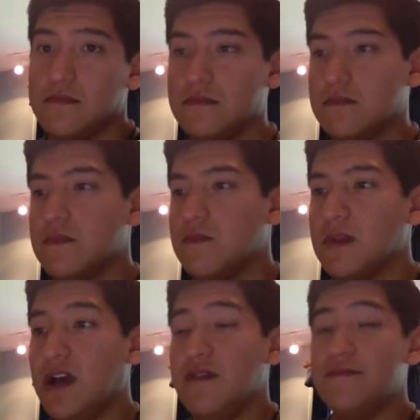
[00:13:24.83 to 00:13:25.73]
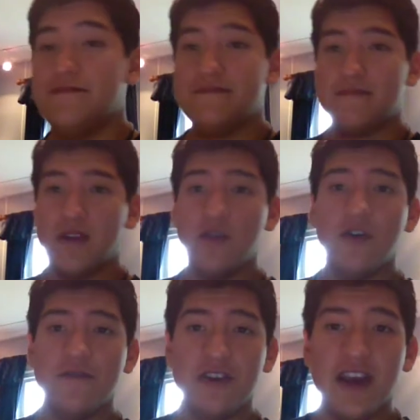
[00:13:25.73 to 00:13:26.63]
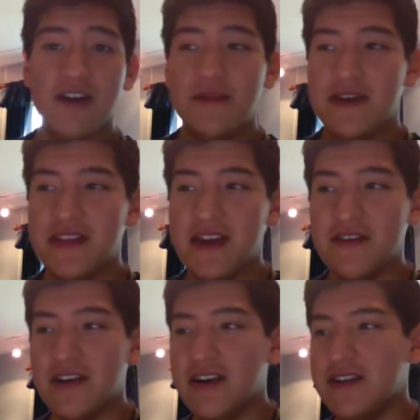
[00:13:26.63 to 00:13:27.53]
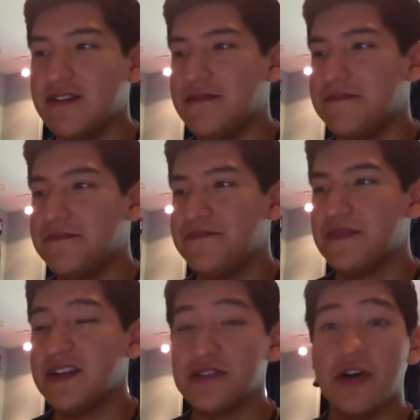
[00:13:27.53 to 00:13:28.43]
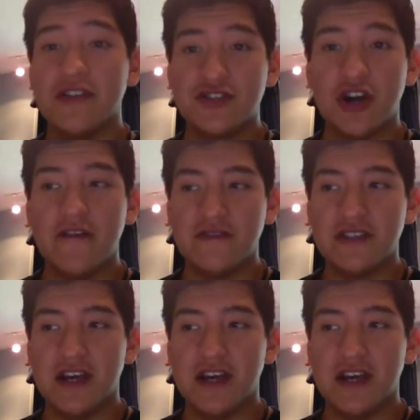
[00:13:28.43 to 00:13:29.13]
I don't know if you care about that or not. It's on the driver's side.